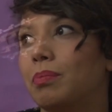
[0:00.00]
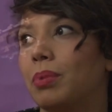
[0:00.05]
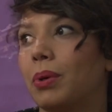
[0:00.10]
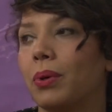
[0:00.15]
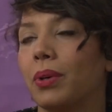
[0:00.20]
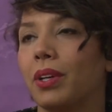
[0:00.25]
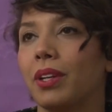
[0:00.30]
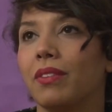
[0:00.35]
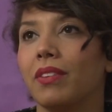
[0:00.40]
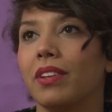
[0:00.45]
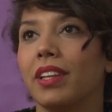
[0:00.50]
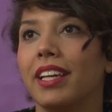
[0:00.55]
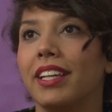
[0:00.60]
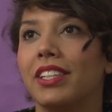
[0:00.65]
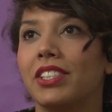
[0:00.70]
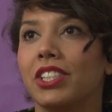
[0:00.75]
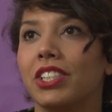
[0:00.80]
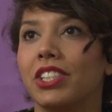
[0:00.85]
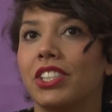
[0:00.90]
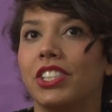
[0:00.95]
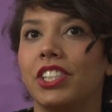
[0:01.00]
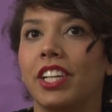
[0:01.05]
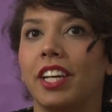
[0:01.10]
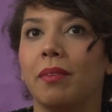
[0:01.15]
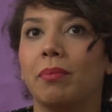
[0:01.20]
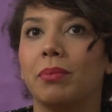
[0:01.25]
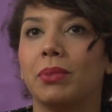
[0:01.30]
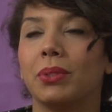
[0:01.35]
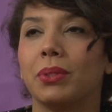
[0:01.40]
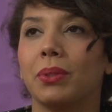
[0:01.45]
broken
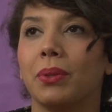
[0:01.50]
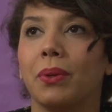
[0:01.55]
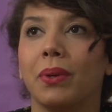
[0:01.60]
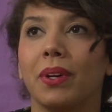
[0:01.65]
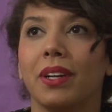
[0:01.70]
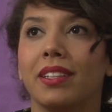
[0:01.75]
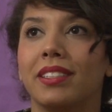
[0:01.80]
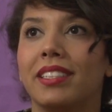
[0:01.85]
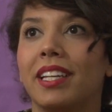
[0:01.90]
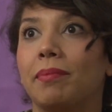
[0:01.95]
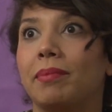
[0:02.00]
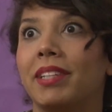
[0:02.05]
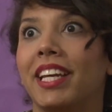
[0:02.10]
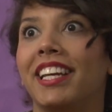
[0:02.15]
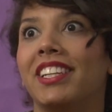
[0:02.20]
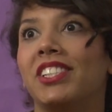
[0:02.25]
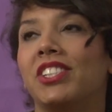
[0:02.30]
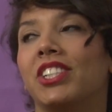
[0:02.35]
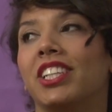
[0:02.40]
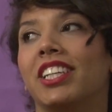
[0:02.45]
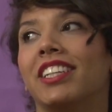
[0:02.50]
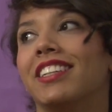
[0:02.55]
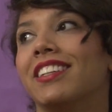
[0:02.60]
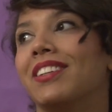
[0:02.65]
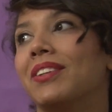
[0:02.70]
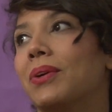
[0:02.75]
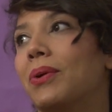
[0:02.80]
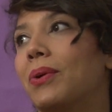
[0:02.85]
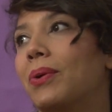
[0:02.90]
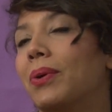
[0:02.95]
relationships or
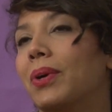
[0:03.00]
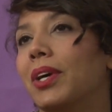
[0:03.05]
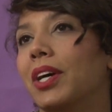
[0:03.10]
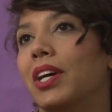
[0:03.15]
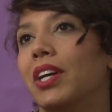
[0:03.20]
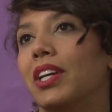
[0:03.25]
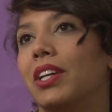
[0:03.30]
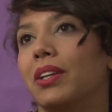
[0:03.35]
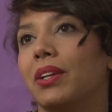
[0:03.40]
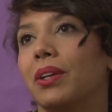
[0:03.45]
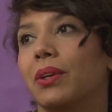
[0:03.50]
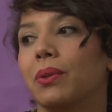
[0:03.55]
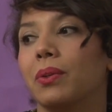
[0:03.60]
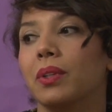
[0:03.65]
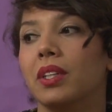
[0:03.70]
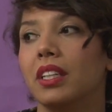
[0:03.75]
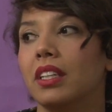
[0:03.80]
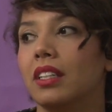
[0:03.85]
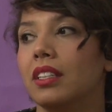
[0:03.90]
temptation, or, you know,